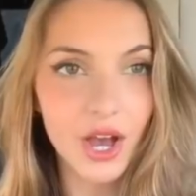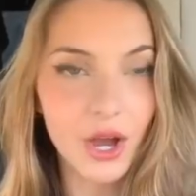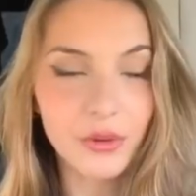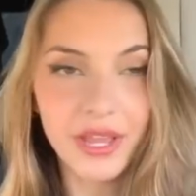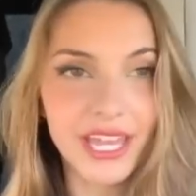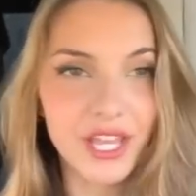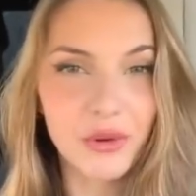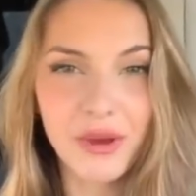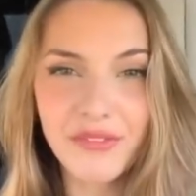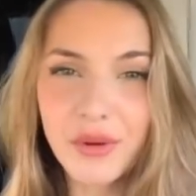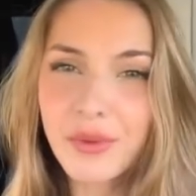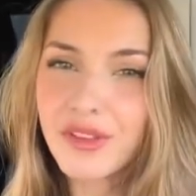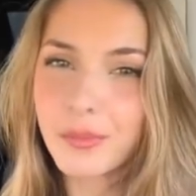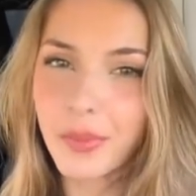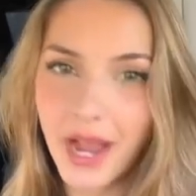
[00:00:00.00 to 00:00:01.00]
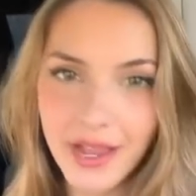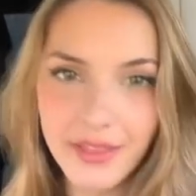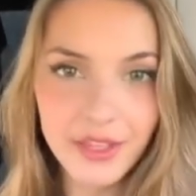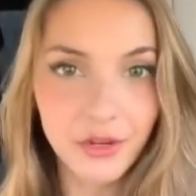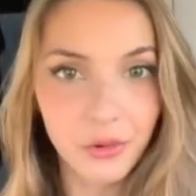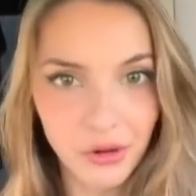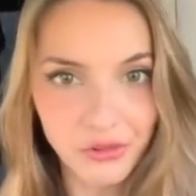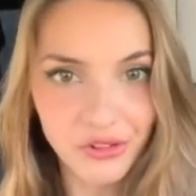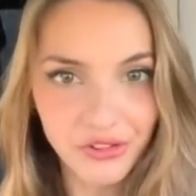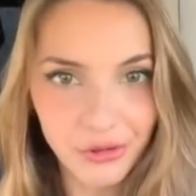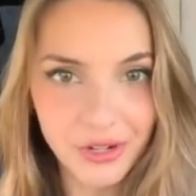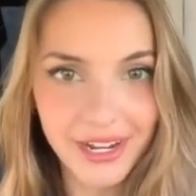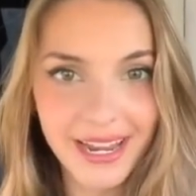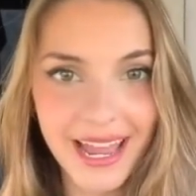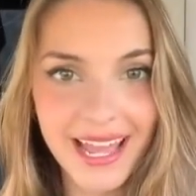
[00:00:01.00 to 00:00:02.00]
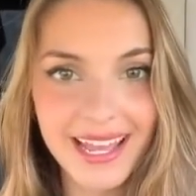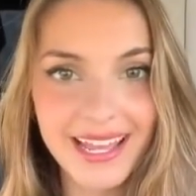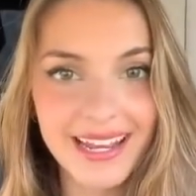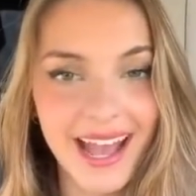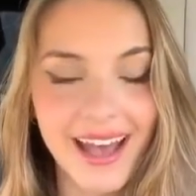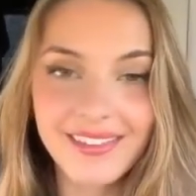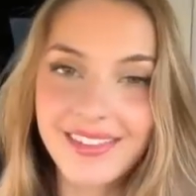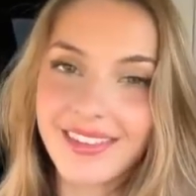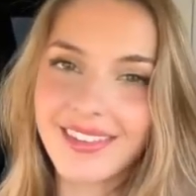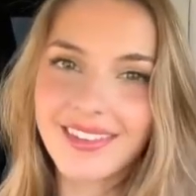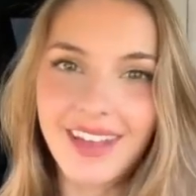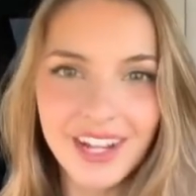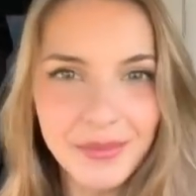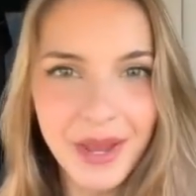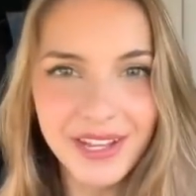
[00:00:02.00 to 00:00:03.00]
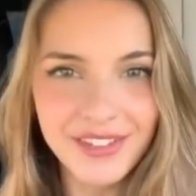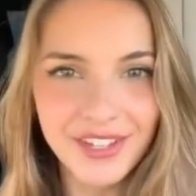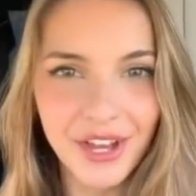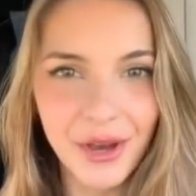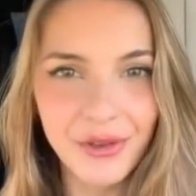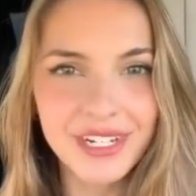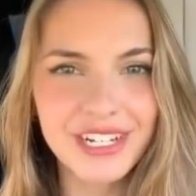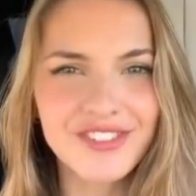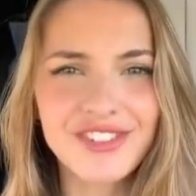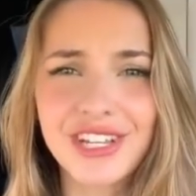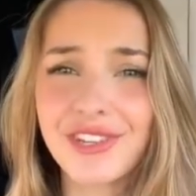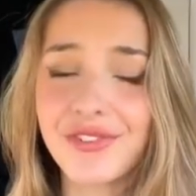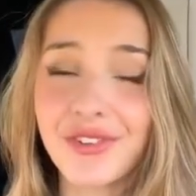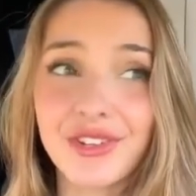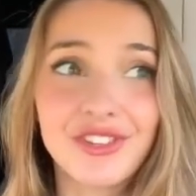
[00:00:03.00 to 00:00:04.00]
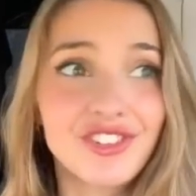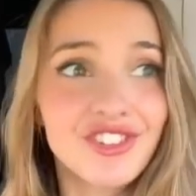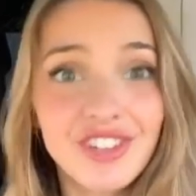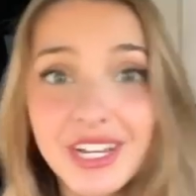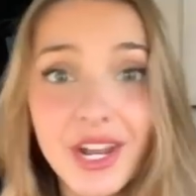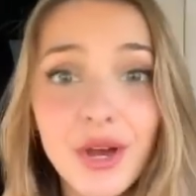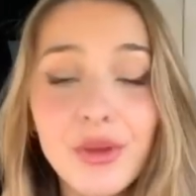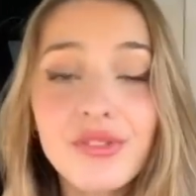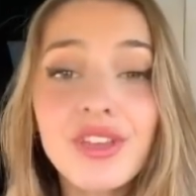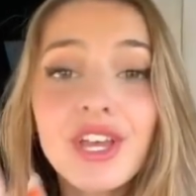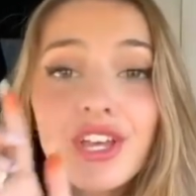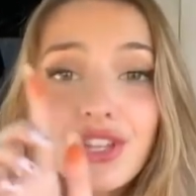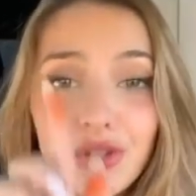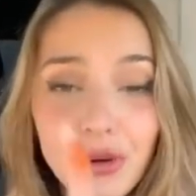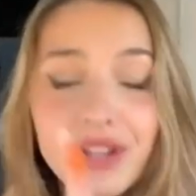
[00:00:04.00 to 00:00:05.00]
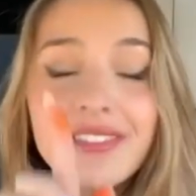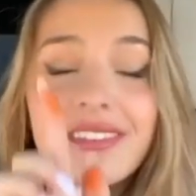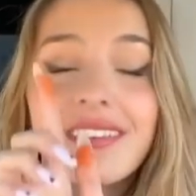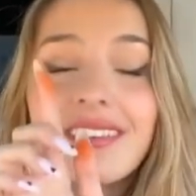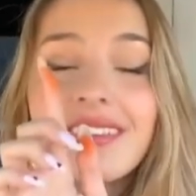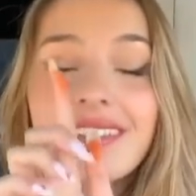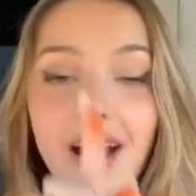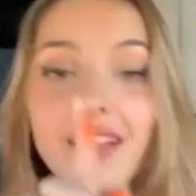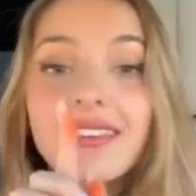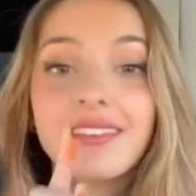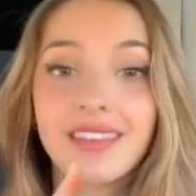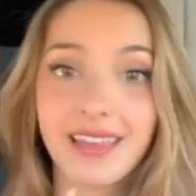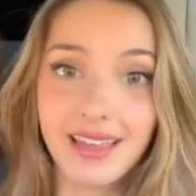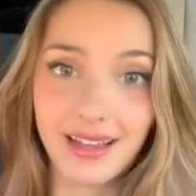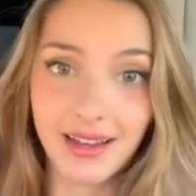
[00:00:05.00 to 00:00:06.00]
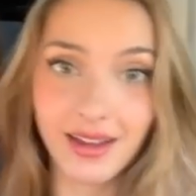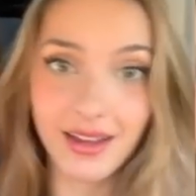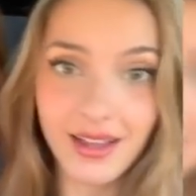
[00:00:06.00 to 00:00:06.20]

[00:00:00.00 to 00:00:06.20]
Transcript: Okay, whoever was by the grocery store today and asked to suck my toes in exchange for Cheetos, you're disgusting.